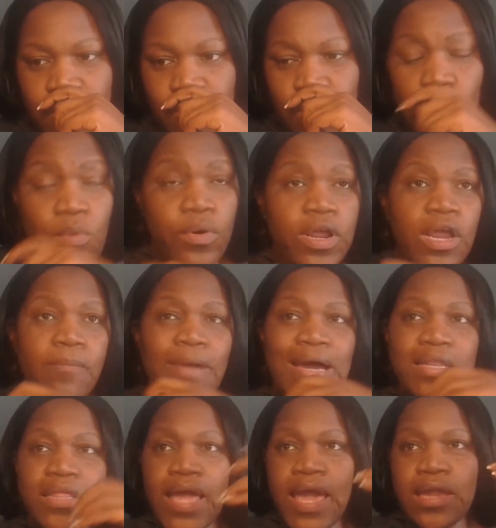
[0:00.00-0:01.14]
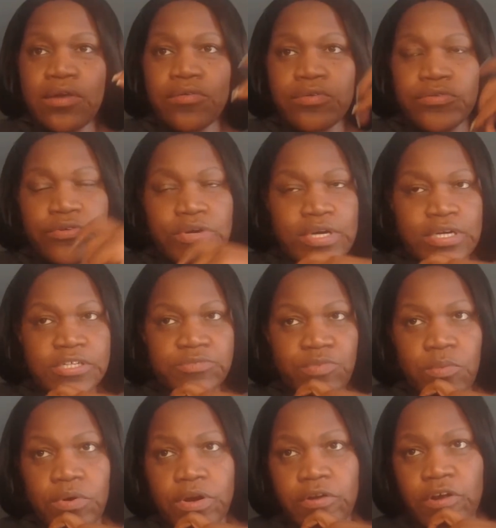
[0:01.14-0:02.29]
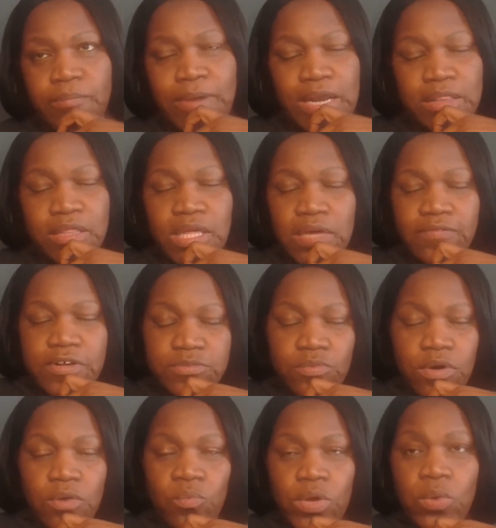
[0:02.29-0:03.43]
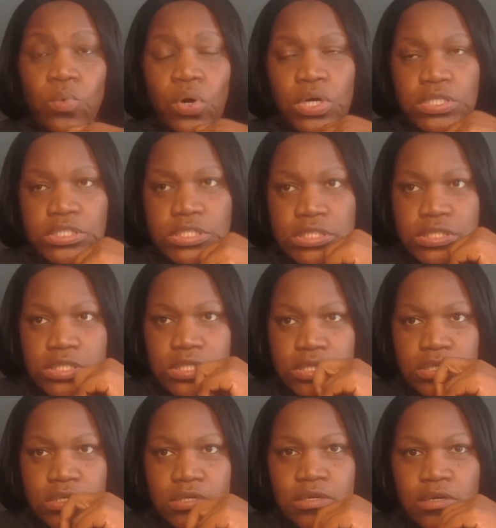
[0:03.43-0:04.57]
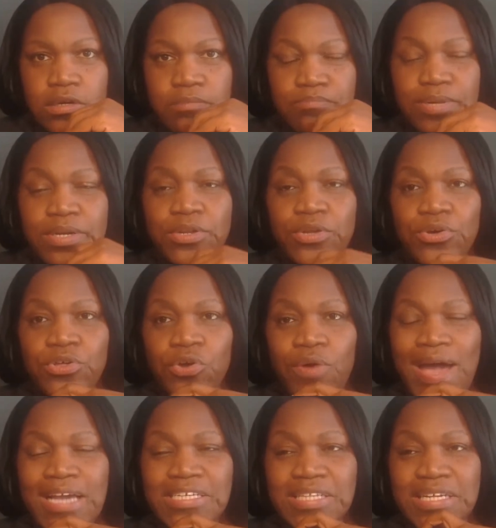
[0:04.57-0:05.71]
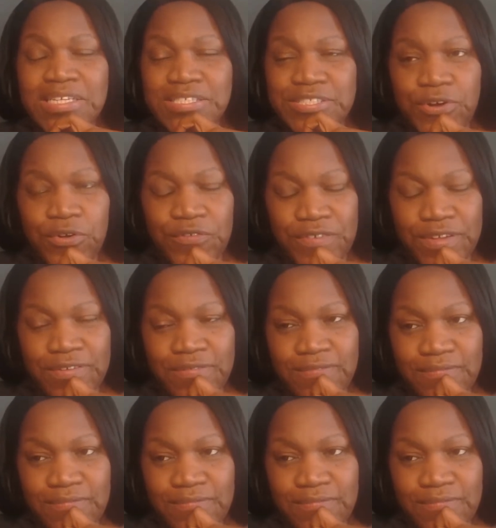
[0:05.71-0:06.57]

We want everybody to cater to us. We want everybody to give us what we want. But do you actually deserve it?